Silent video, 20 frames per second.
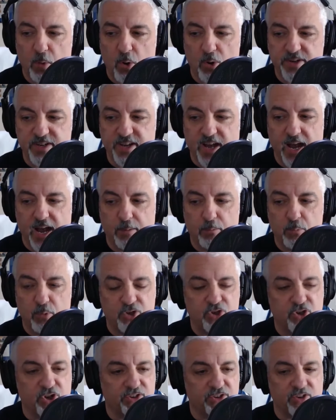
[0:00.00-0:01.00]
time with
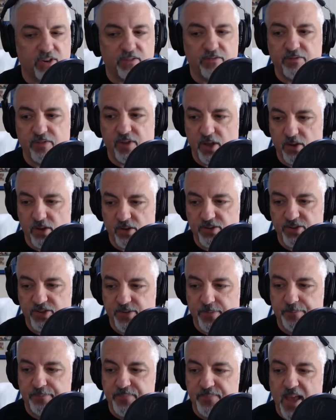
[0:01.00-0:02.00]
Justin Fields.
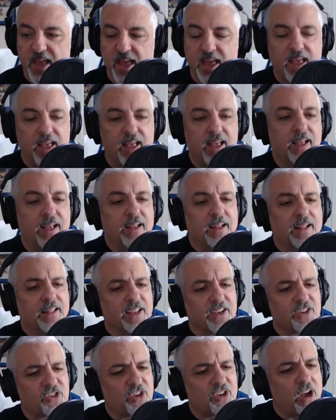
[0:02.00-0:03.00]

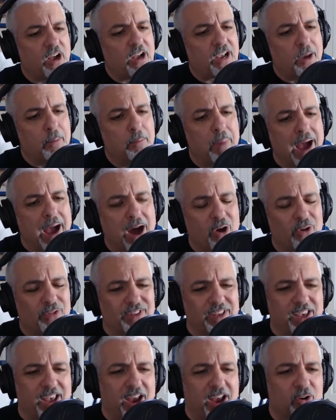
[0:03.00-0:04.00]
Let's talk about
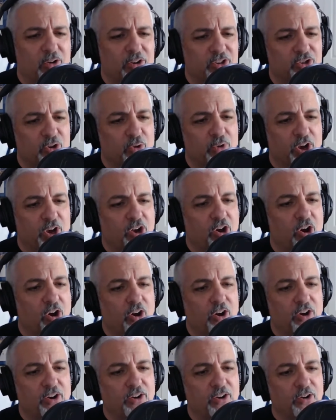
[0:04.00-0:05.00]
the Arizona
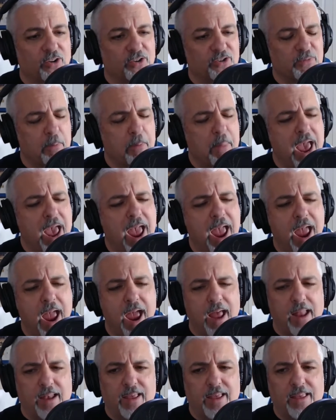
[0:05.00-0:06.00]
Cardinals.
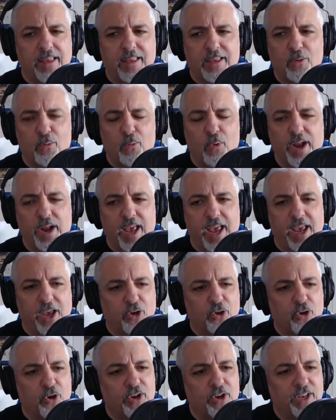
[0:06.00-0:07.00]
Man, What a
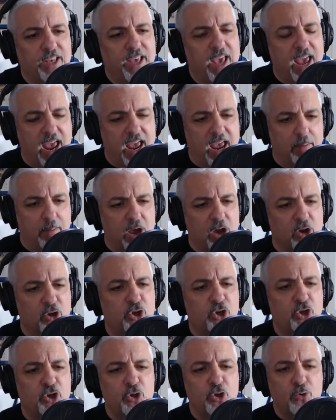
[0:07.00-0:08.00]
good game. A
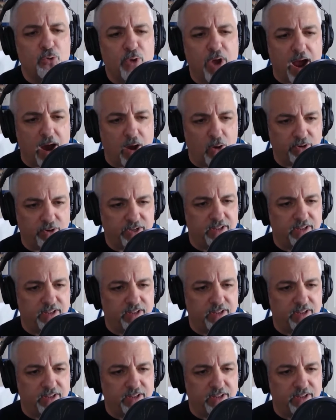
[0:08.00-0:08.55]
shootout